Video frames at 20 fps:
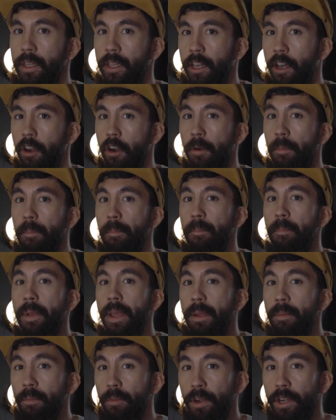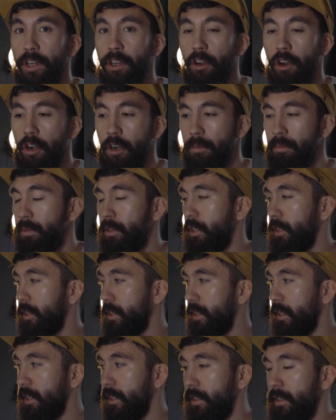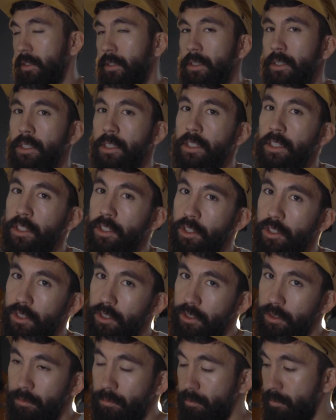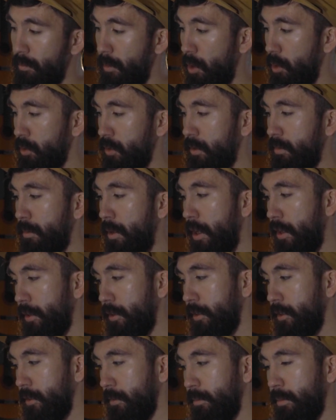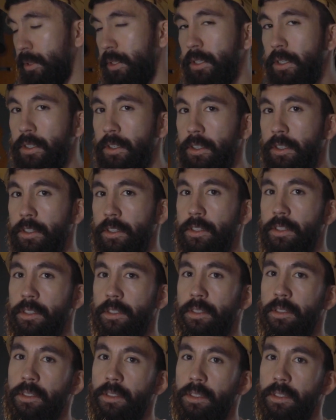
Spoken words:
Got our memory card plugged in. Most modern computers,